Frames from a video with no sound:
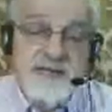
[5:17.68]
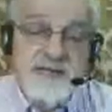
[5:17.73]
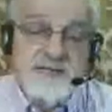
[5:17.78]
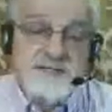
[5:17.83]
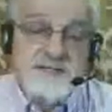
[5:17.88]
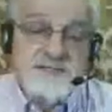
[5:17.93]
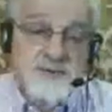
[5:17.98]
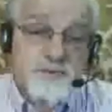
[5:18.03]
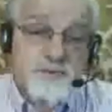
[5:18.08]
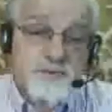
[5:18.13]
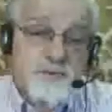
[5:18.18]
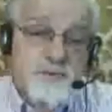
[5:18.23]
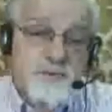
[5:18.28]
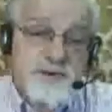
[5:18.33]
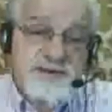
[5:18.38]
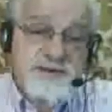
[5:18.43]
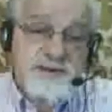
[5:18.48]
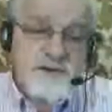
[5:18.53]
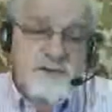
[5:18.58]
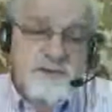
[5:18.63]
So
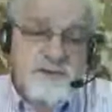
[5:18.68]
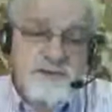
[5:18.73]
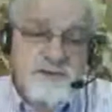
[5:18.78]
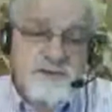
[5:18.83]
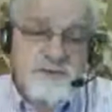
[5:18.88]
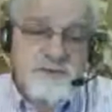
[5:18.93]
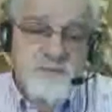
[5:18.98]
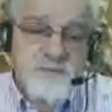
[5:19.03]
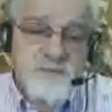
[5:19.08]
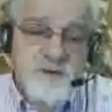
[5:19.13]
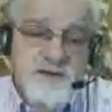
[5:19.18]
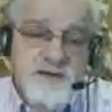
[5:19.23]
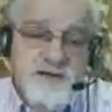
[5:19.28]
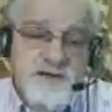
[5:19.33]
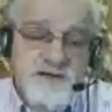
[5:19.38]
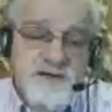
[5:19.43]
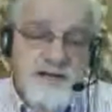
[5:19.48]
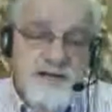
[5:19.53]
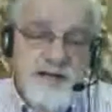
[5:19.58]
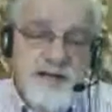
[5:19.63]
when you do
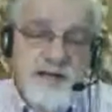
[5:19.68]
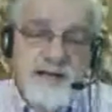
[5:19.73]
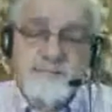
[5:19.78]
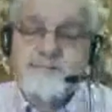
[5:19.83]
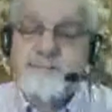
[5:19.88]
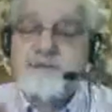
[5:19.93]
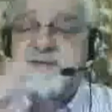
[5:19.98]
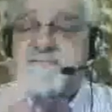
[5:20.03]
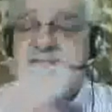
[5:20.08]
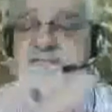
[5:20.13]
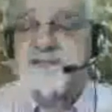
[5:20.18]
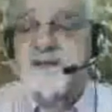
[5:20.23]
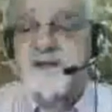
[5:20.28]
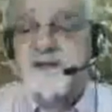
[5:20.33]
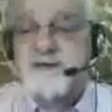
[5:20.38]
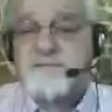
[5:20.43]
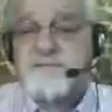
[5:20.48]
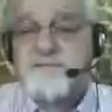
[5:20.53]
copies of